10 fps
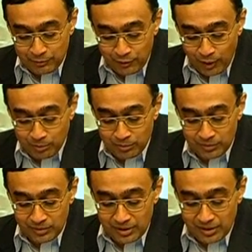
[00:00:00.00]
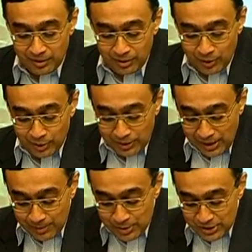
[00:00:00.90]
from Dr.
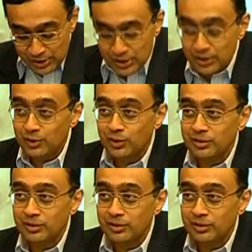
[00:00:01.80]
Kalam's suggestion